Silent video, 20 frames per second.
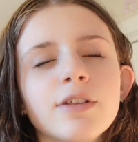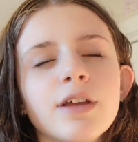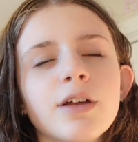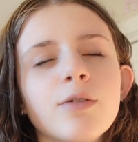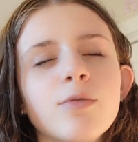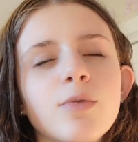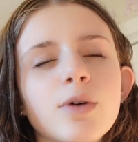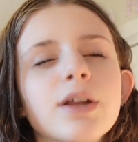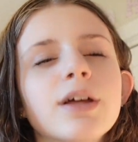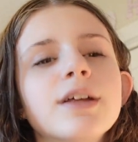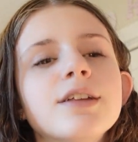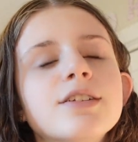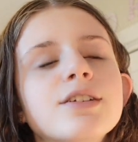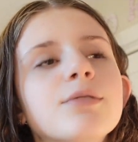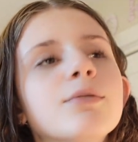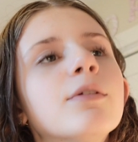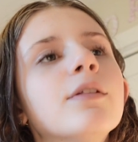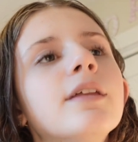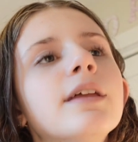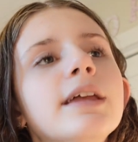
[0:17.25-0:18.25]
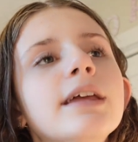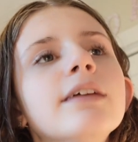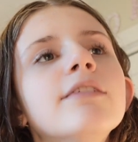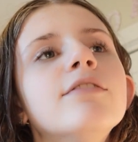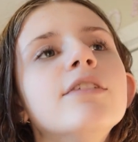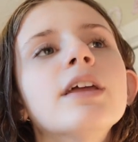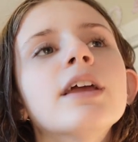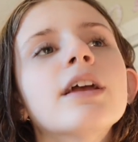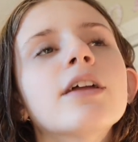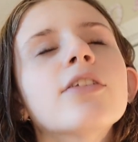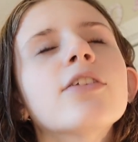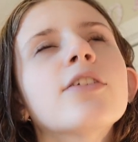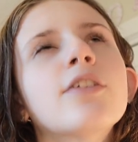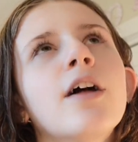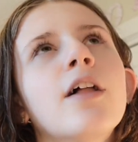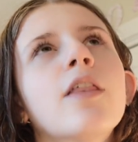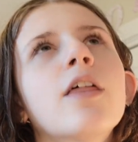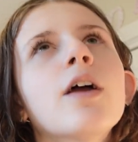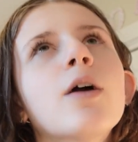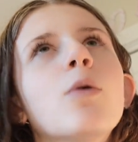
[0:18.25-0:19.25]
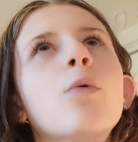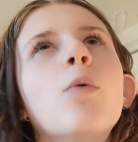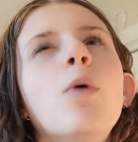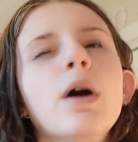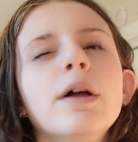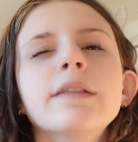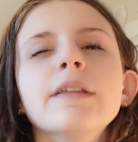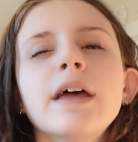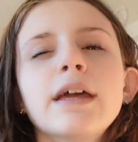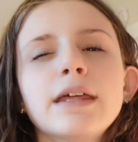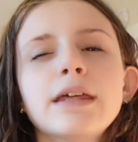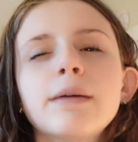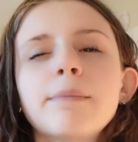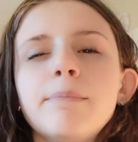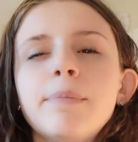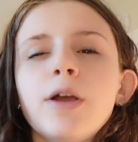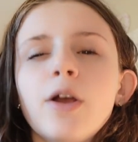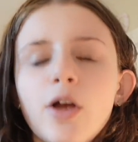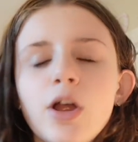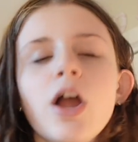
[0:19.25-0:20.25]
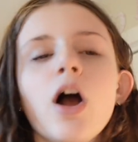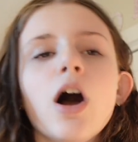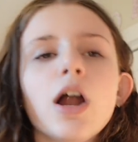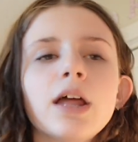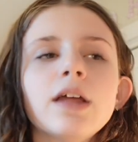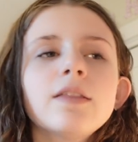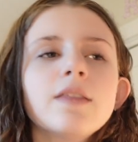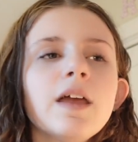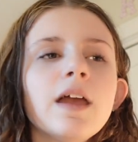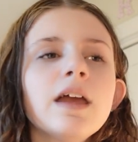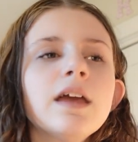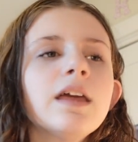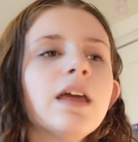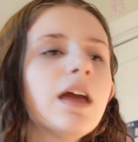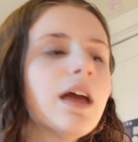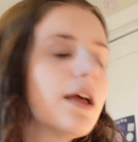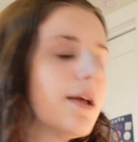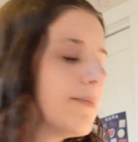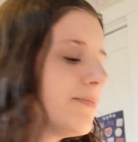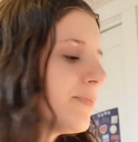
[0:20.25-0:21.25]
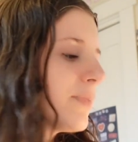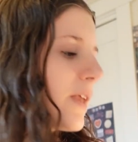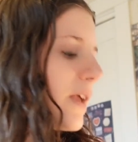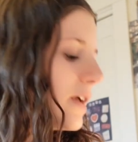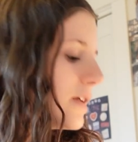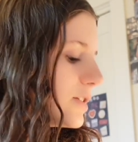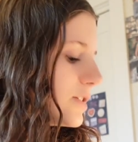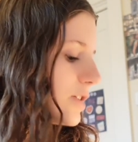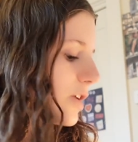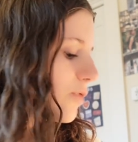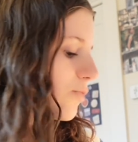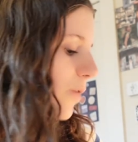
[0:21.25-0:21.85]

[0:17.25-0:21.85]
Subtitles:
Like what I do in the evening, it's not like one like periodic thing. So